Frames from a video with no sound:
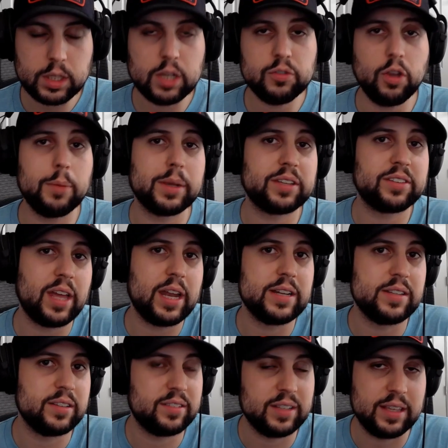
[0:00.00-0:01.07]
So I'm excited
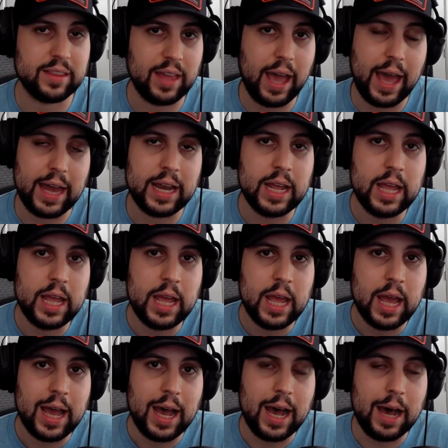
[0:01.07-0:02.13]
to see that.
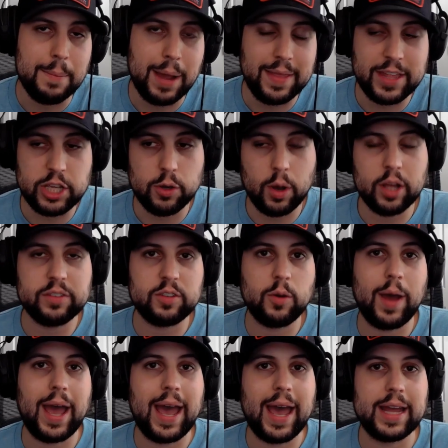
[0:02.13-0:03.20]
And then you also
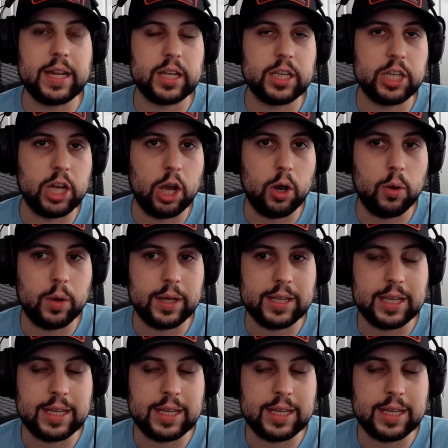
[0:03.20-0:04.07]
had, you know,